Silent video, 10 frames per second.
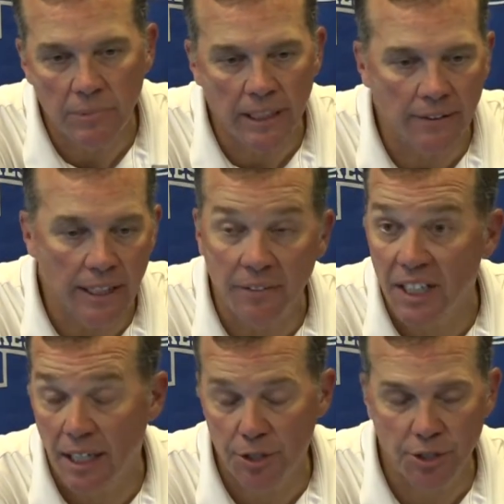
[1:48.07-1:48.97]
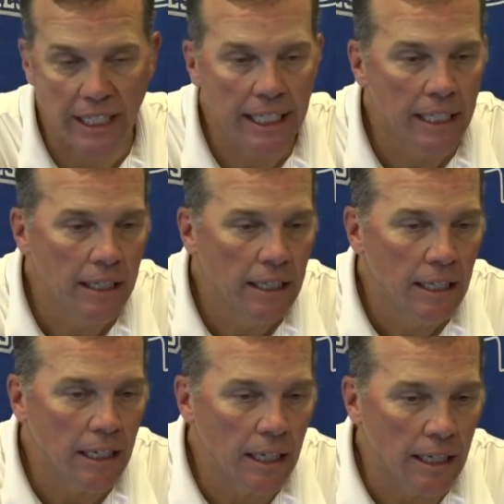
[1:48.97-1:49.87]
in the country.
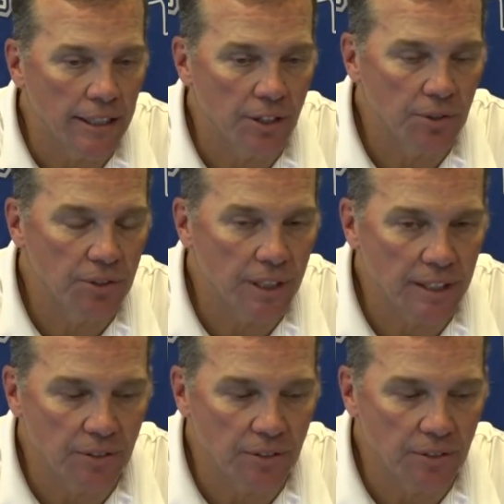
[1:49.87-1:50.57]
In Houston,